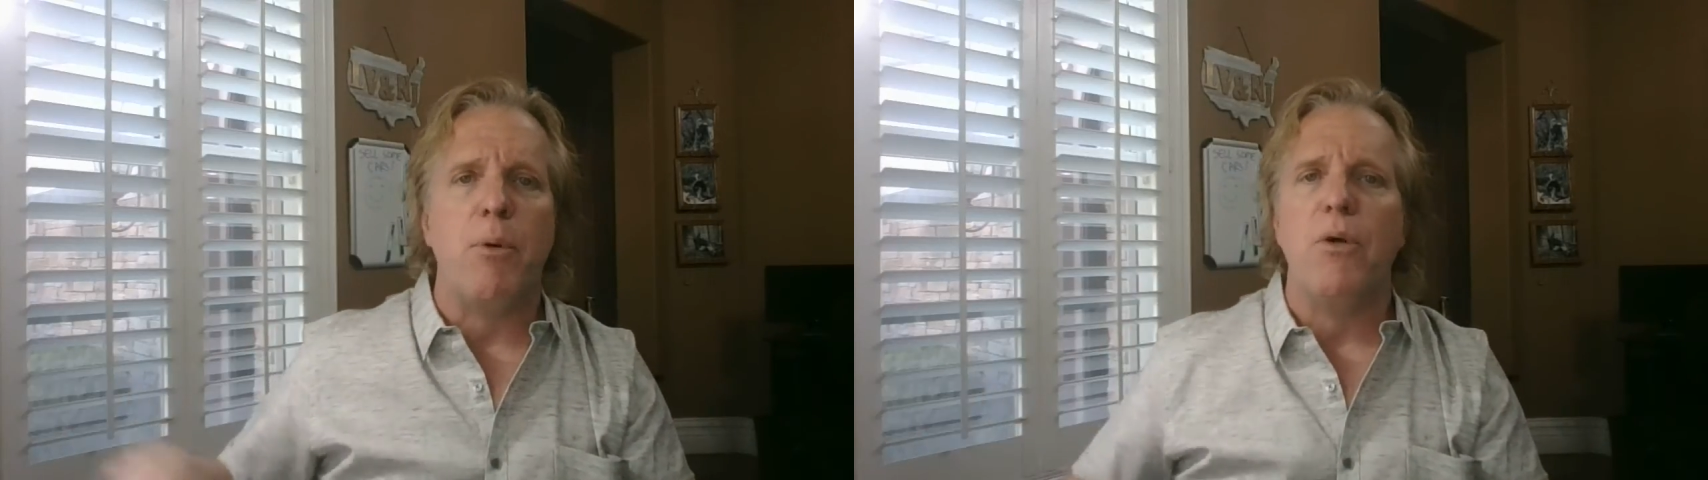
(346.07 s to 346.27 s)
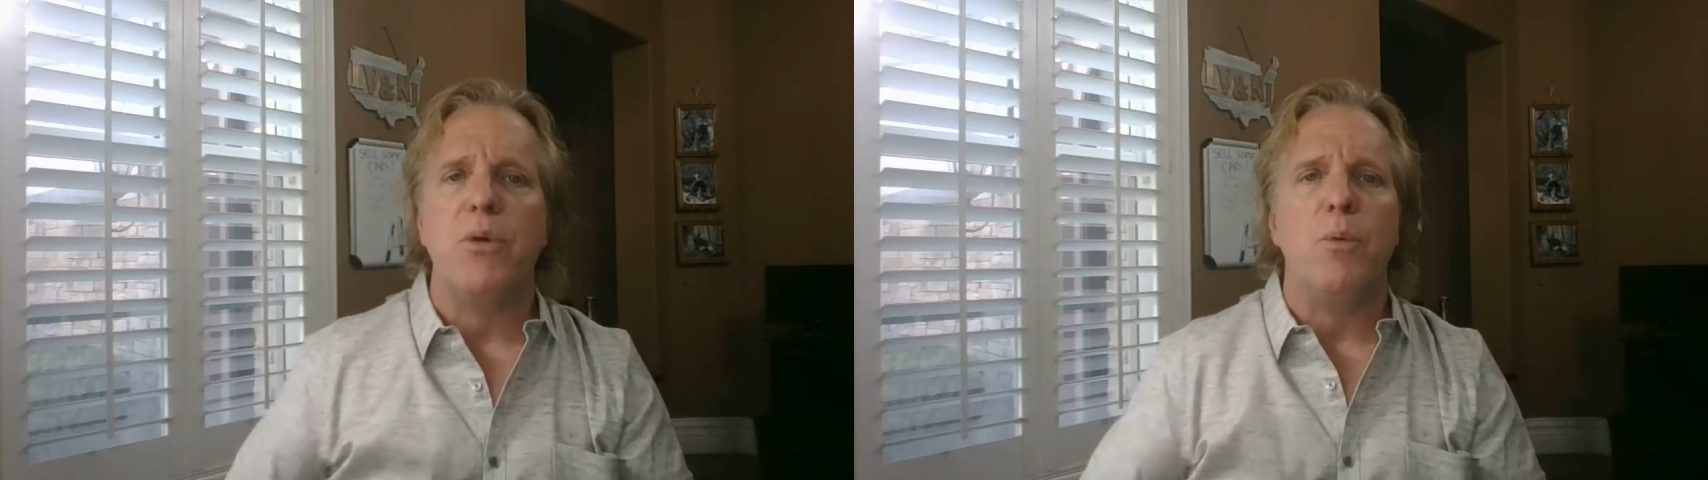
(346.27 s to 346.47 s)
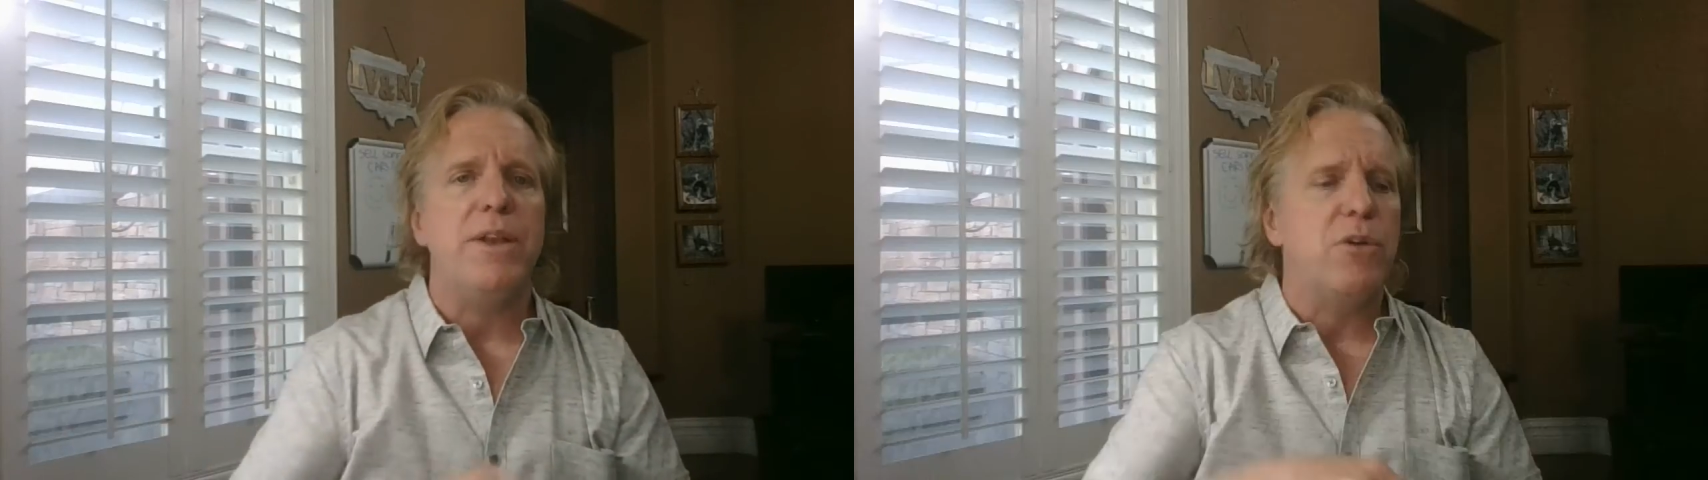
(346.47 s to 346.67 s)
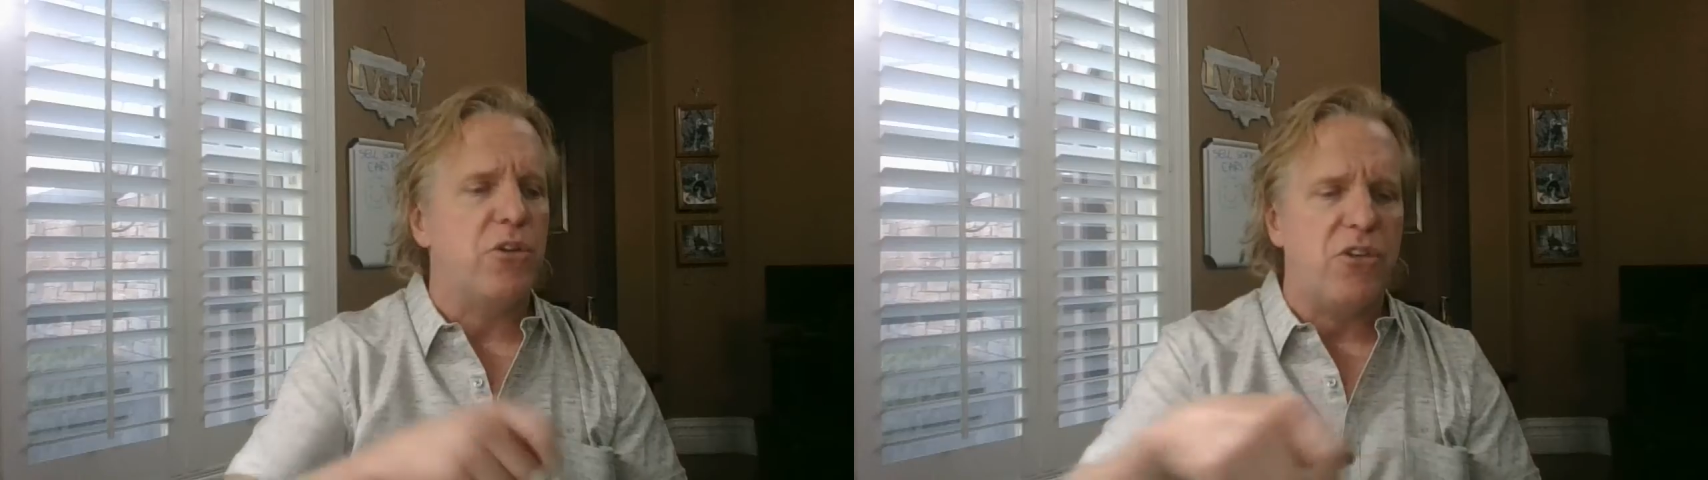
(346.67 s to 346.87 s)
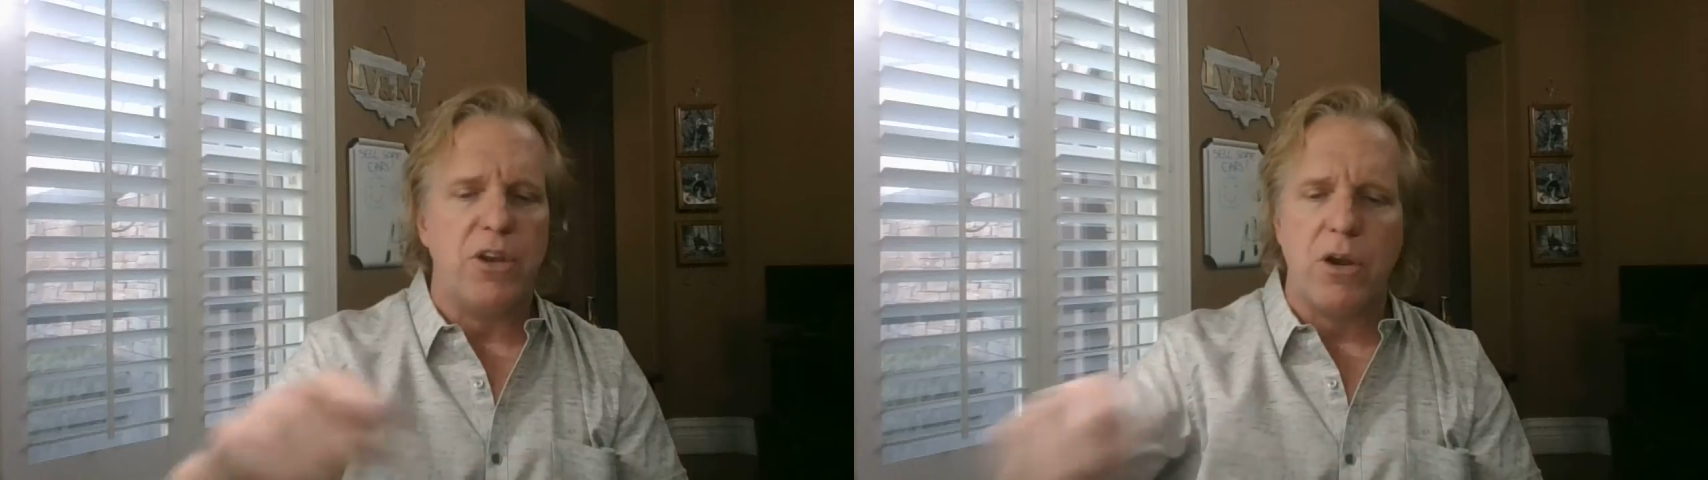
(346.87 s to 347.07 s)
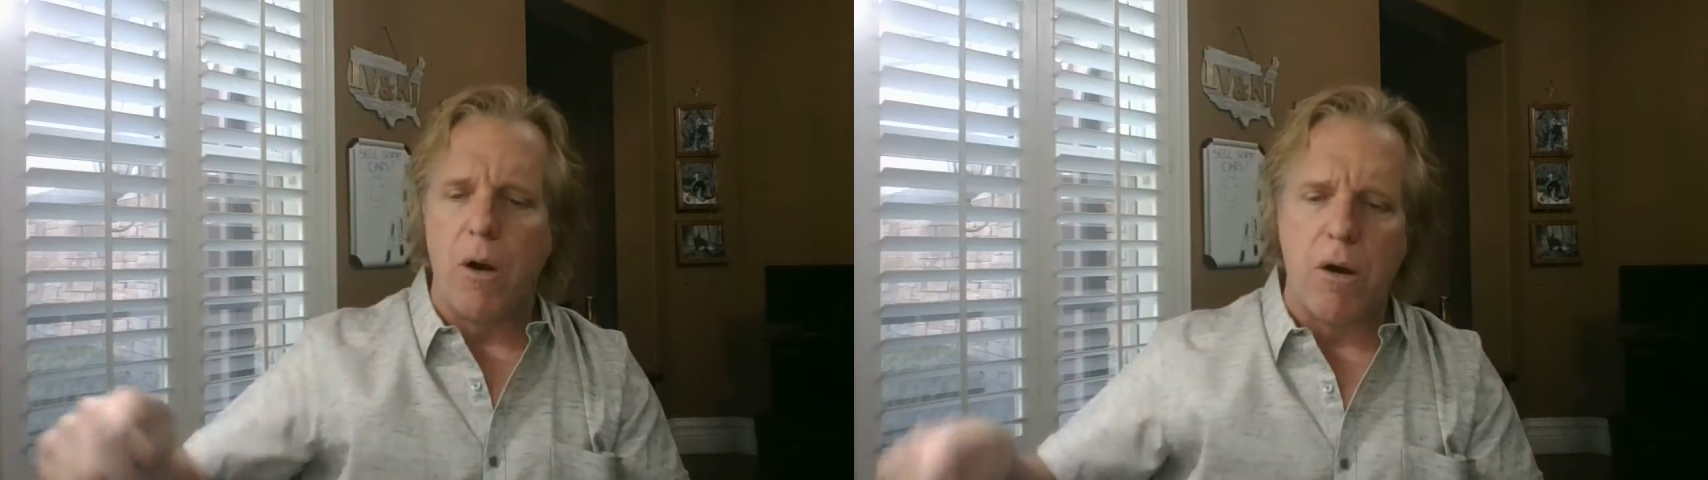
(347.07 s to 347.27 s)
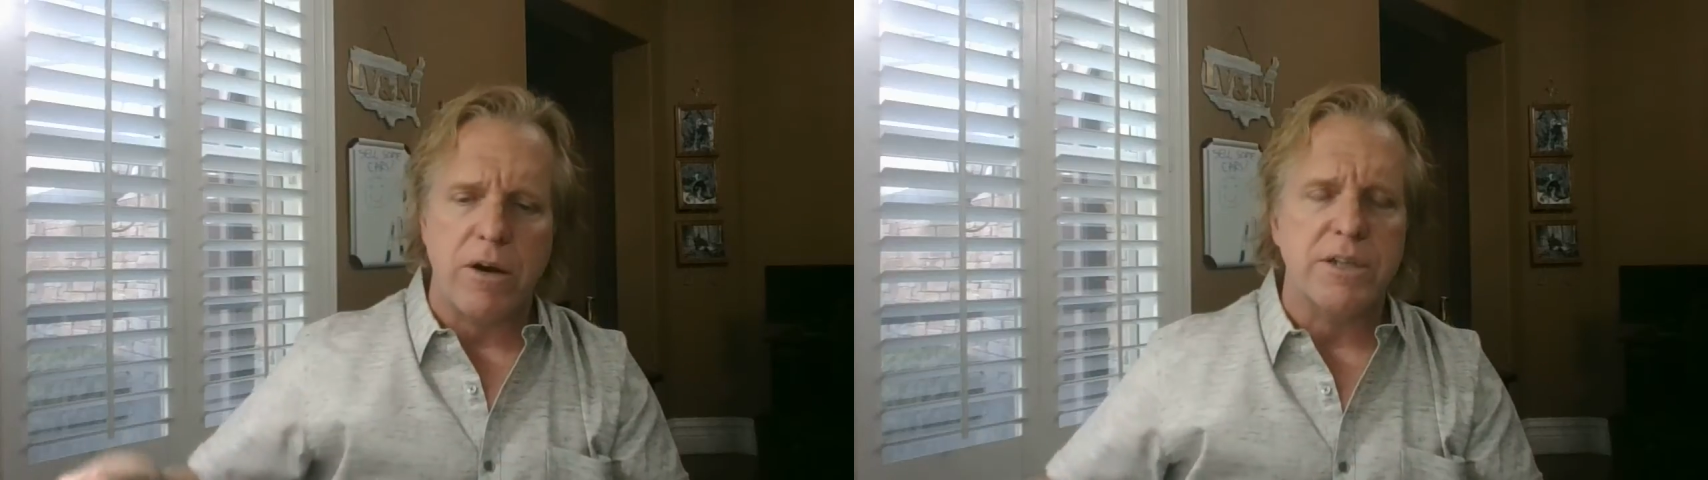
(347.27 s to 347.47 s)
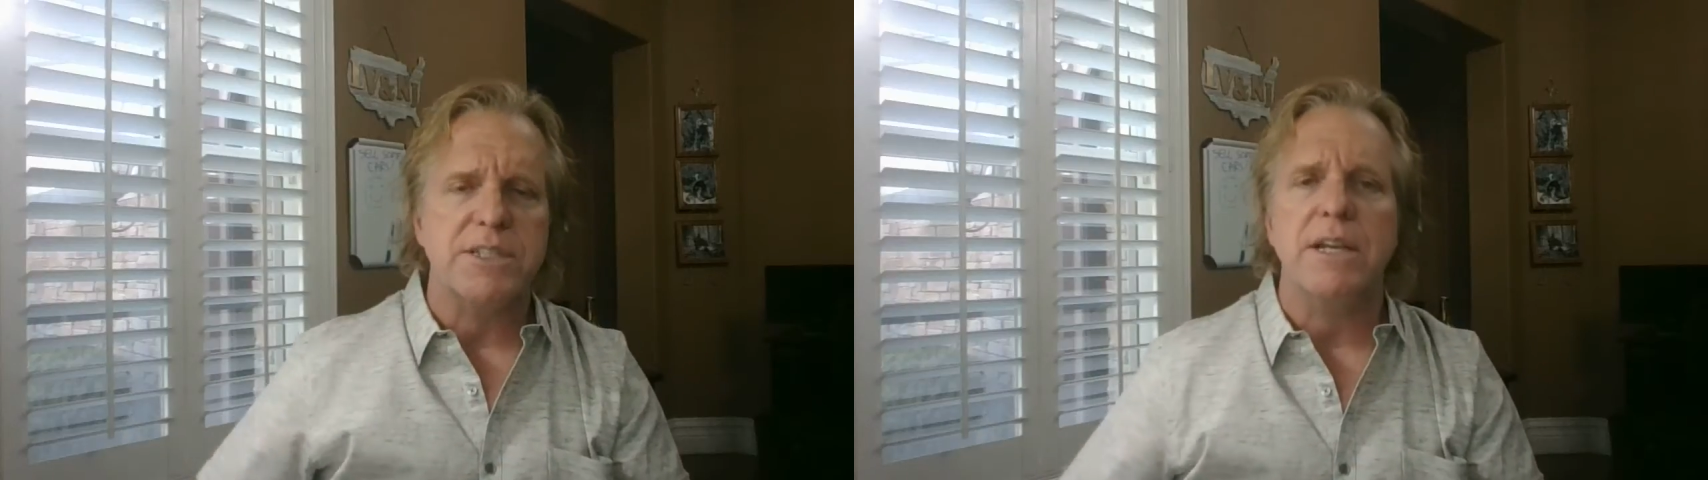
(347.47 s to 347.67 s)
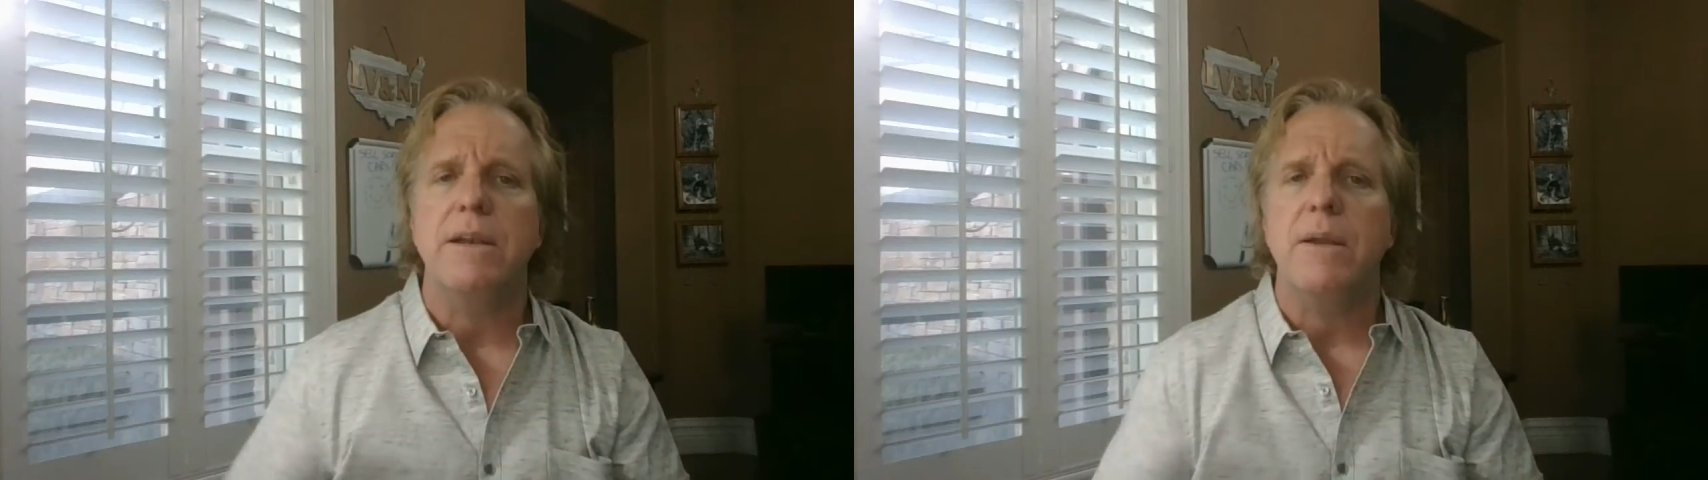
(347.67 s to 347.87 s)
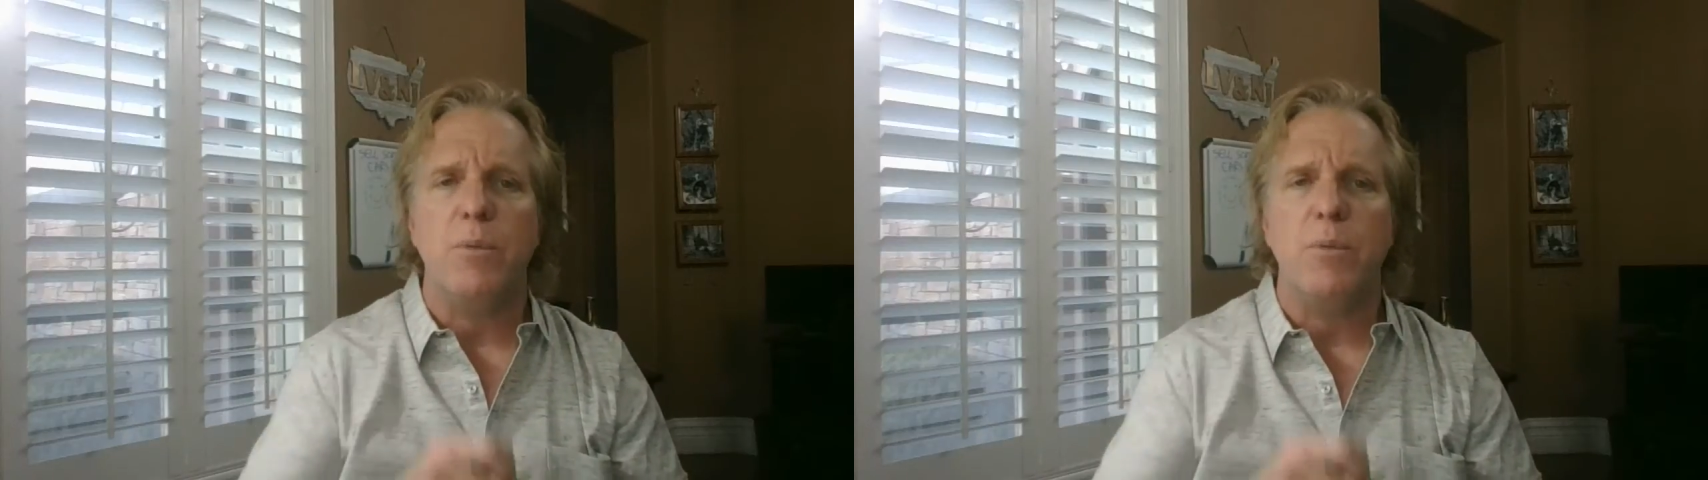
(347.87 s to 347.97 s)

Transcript: all the windows in the cars and